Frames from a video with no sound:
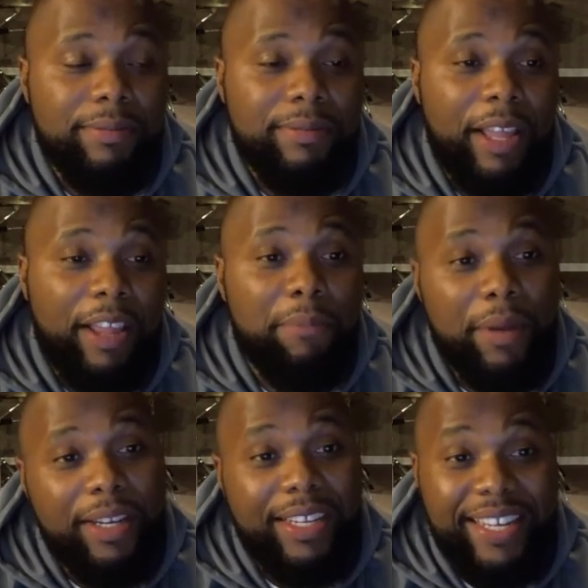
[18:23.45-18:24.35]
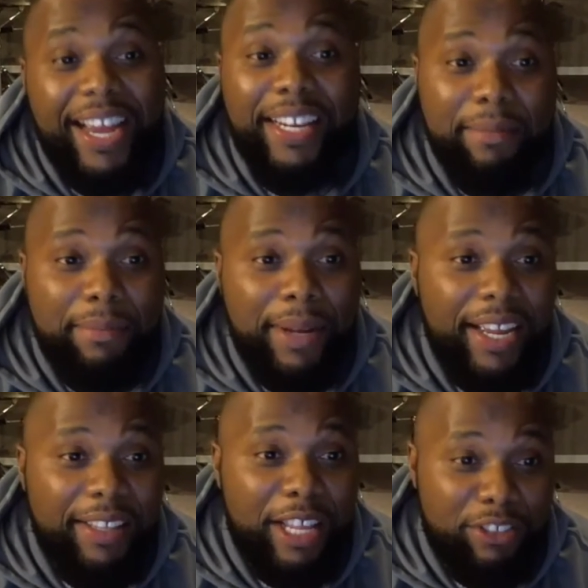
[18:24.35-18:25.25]
they've been indicted
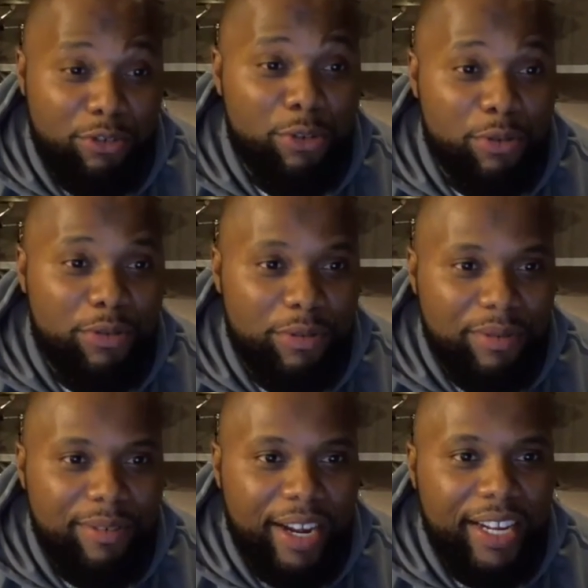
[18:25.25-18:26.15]
by that truth, right?